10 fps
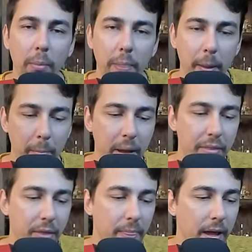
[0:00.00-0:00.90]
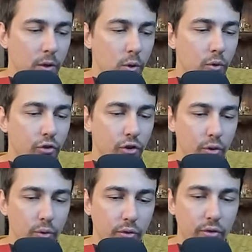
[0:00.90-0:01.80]
but the method that you
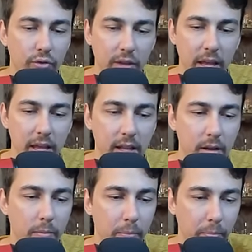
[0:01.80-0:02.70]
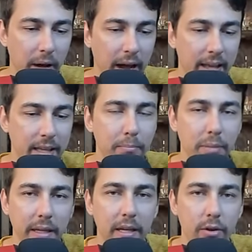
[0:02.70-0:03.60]
choose to hit it, i.e.,
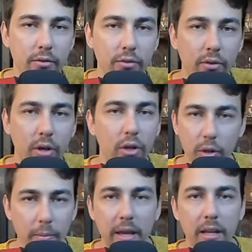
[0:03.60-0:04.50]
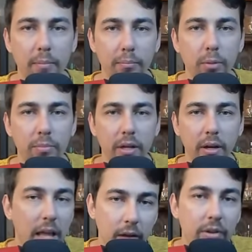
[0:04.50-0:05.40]
blinkers, you're making it pooped
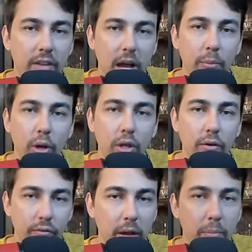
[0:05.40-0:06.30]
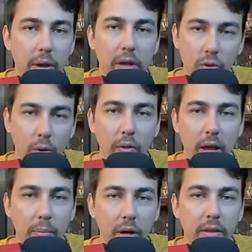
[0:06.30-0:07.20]
here. Every time you hit your vape pen, you hold
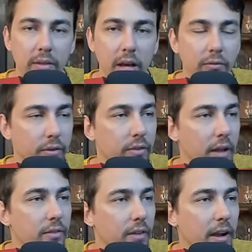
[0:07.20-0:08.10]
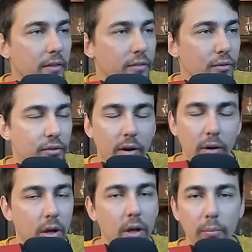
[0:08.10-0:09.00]
that button down for 10 seconds or
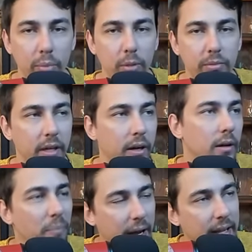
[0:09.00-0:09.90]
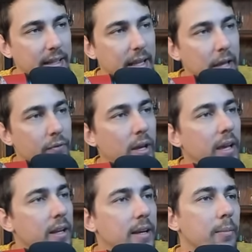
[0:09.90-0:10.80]
so poop tier. But if you're
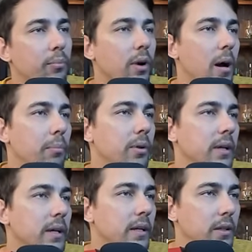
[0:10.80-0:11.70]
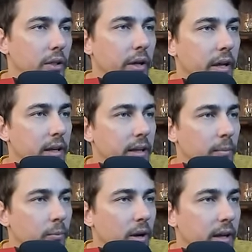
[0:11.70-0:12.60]
hitting them properly, you're hitting
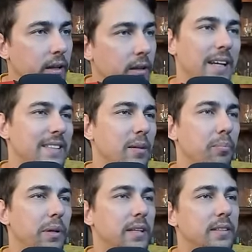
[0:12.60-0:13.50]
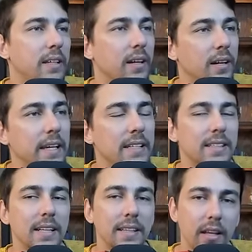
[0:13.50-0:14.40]
them right, I say B tier. It's
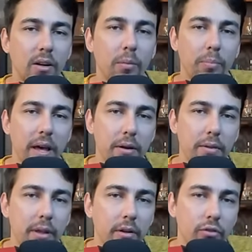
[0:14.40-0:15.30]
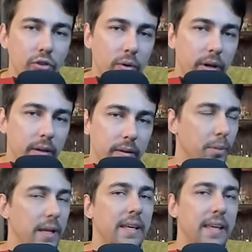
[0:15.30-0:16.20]
a little better than a joint,
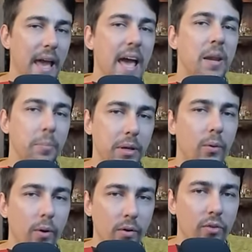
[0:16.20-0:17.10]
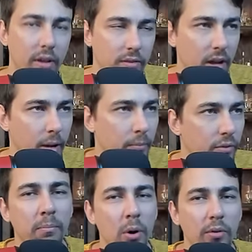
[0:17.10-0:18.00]
but it can be worse at times.
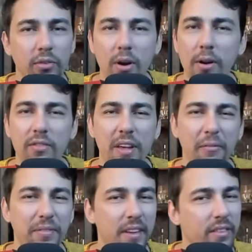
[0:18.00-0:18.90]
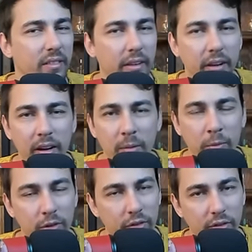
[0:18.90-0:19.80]
Most carts have distillate in them,
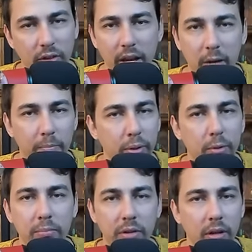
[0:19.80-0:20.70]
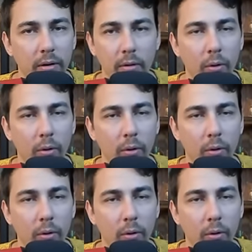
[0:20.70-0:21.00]
which is like poop tier